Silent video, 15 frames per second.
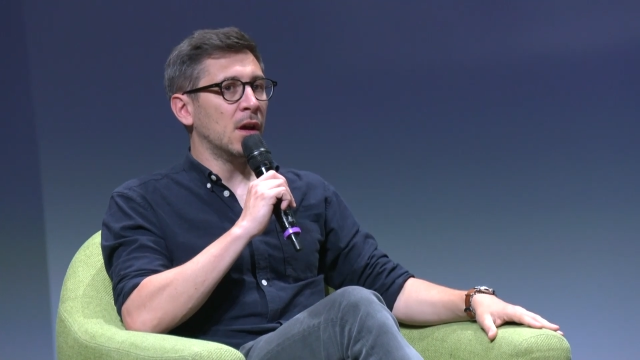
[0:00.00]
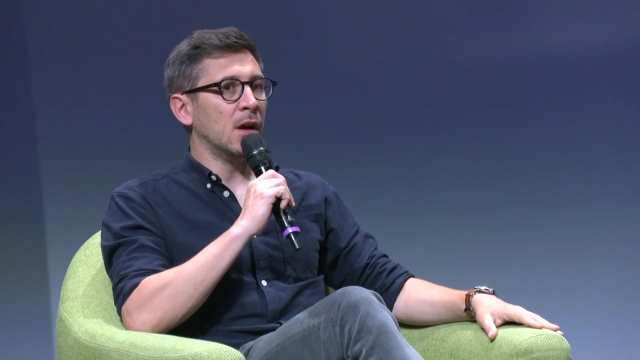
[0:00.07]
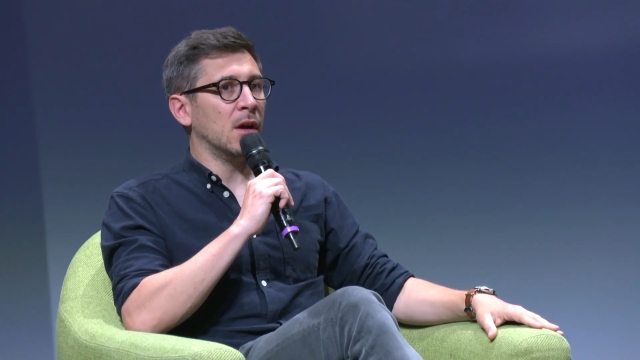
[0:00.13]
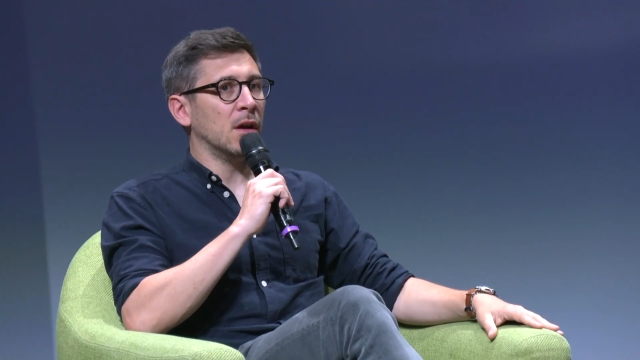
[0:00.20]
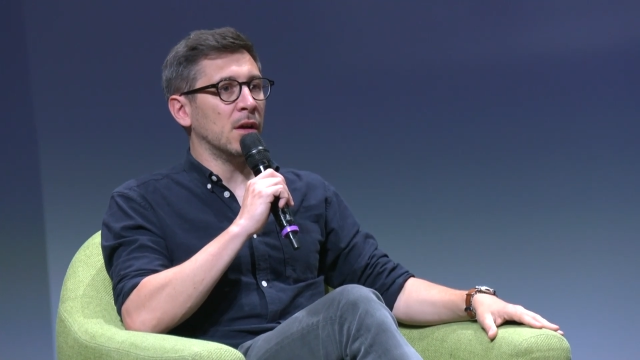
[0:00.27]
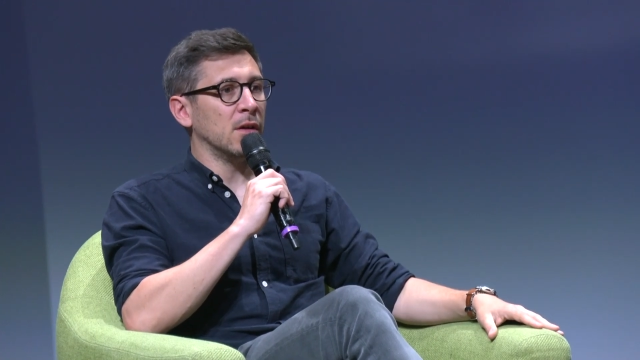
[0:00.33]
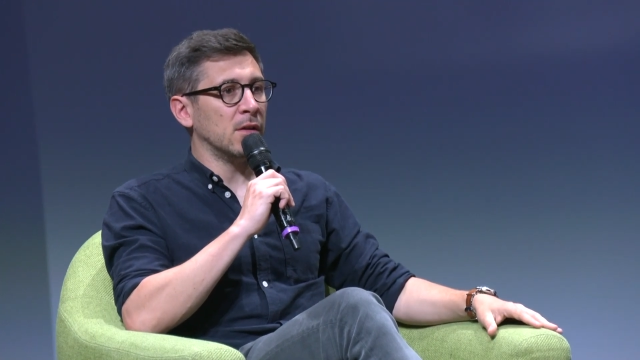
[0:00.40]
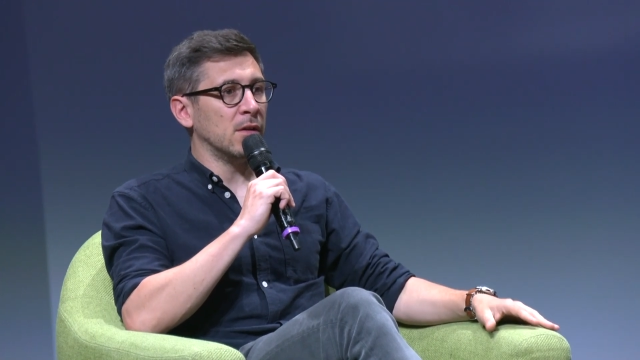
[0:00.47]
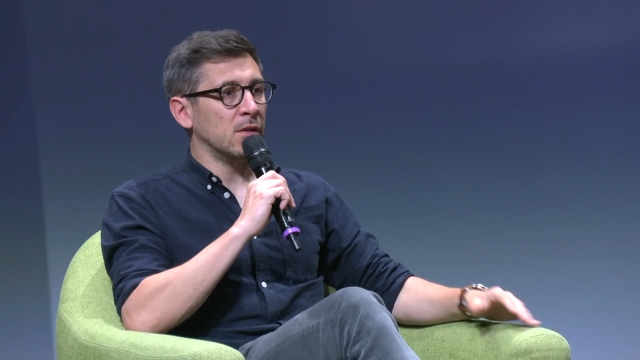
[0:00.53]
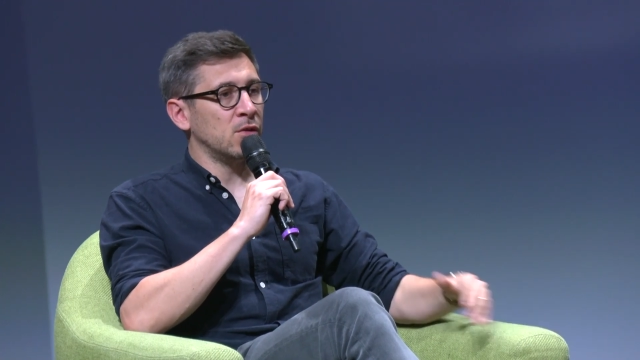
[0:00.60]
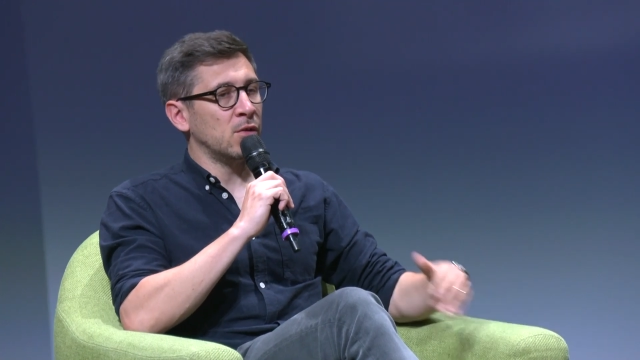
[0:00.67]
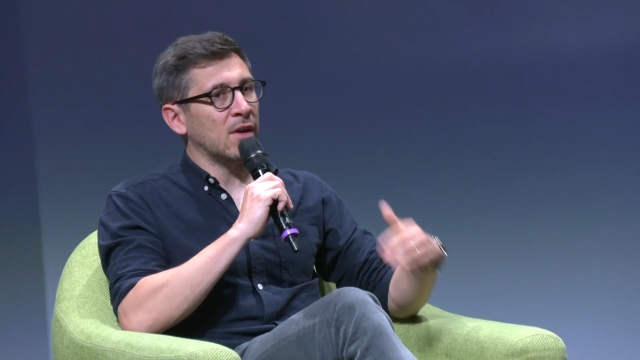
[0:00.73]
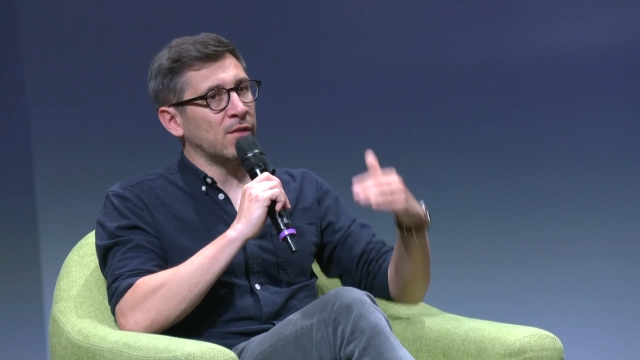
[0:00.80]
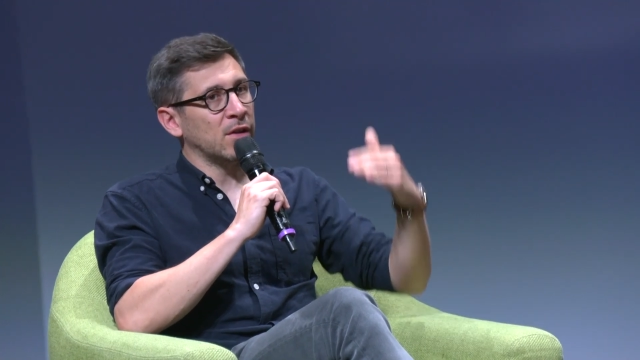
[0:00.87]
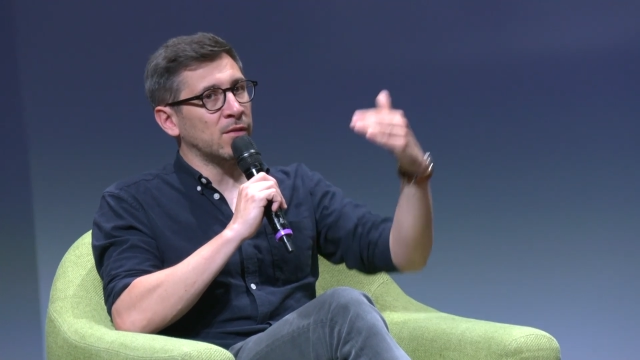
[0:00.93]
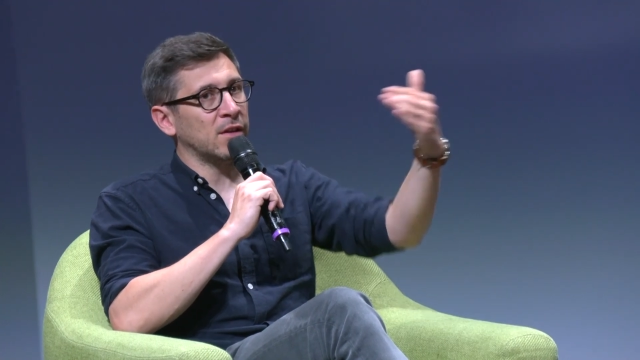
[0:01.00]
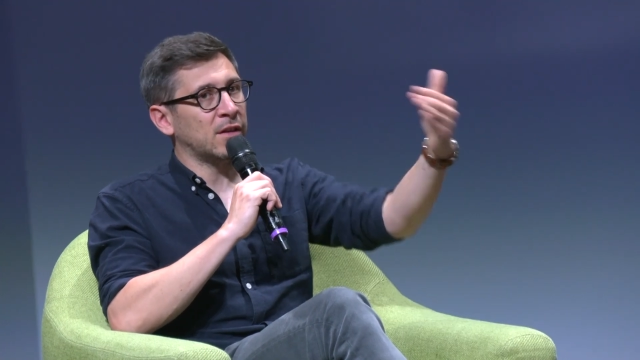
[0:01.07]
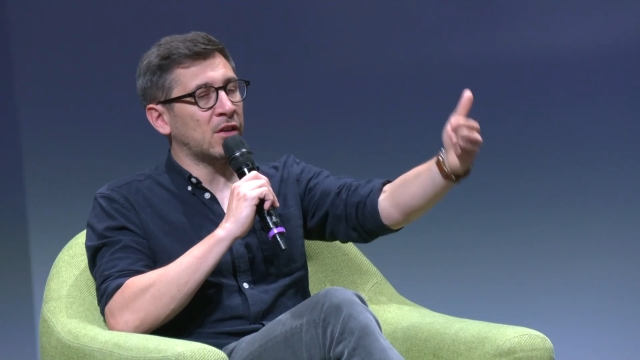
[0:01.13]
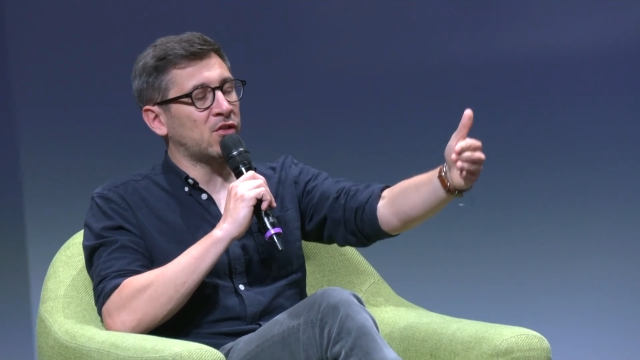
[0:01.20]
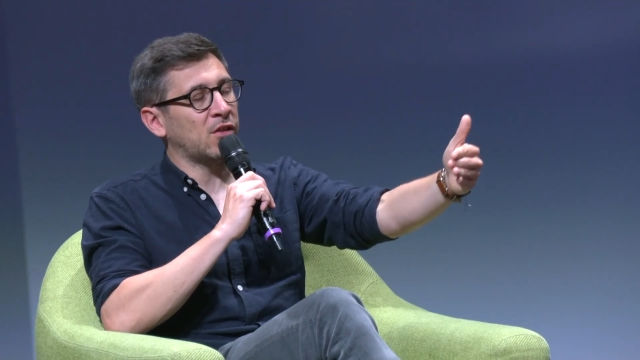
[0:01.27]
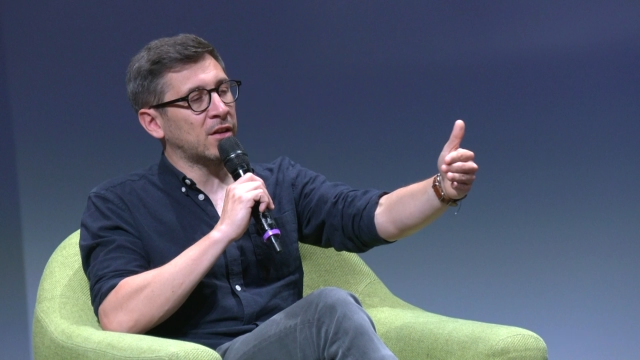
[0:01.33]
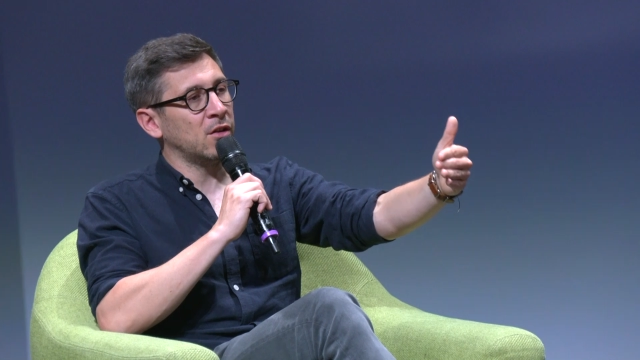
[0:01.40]
You have
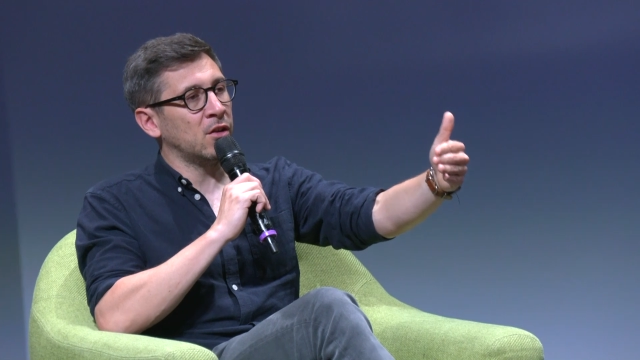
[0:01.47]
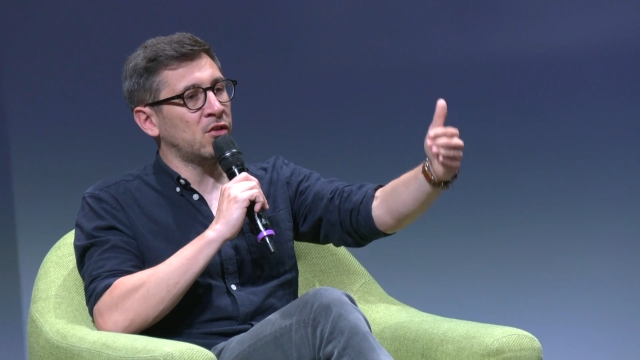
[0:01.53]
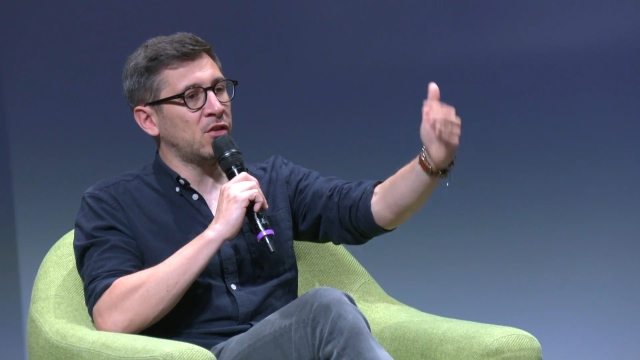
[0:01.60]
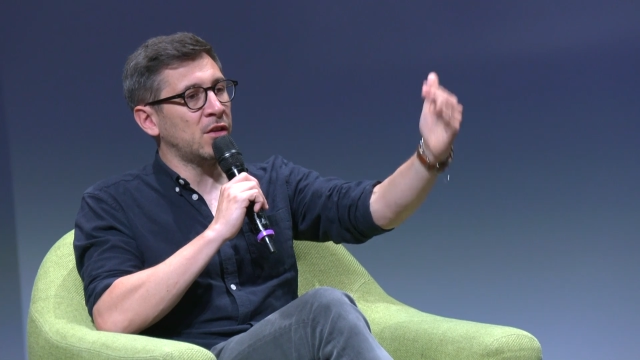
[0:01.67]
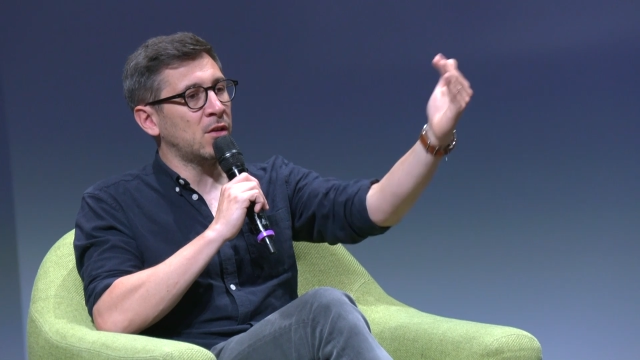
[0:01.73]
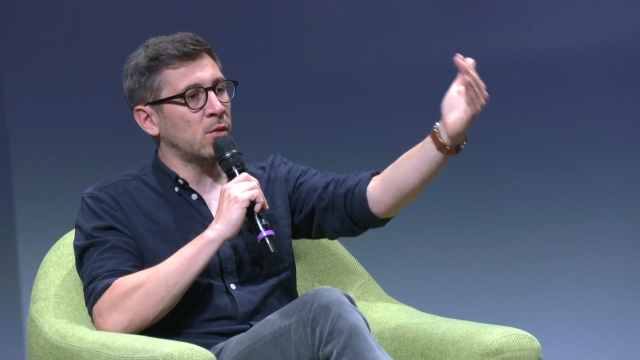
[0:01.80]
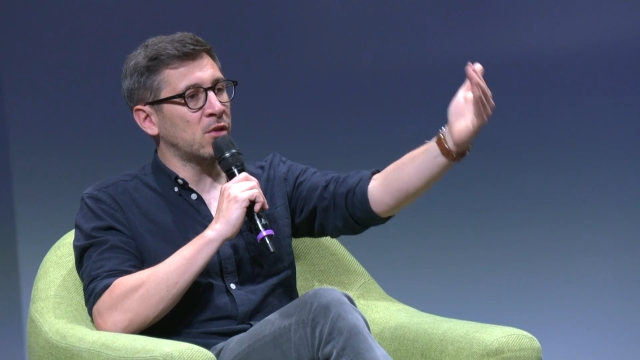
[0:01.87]
advantage technology,